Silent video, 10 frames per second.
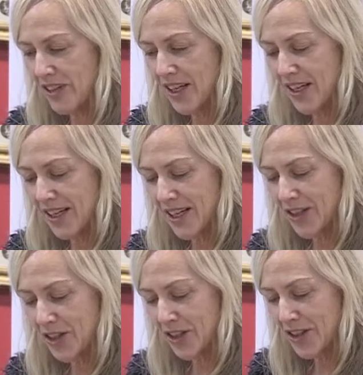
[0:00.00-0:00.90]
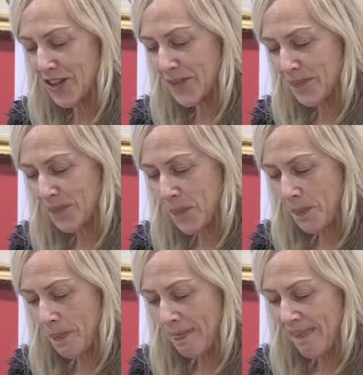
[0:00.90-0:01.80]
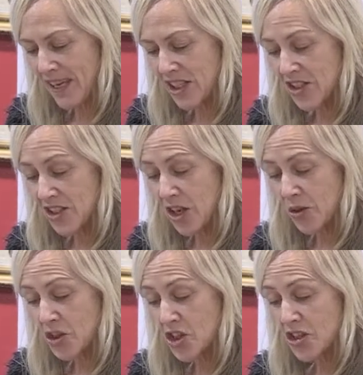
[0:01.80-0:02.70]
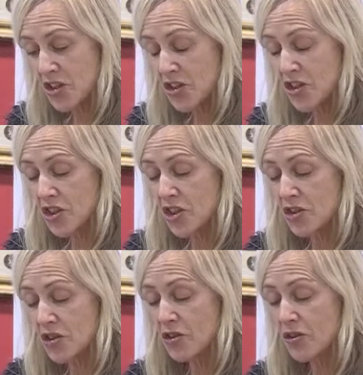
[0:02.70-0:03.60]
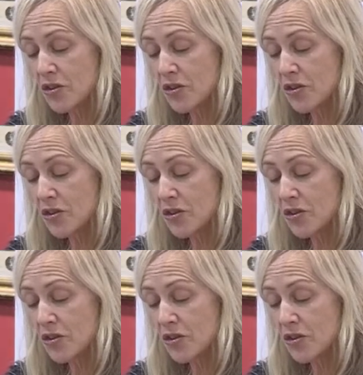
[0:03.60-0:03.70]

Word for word: any kind of hook. So she's she's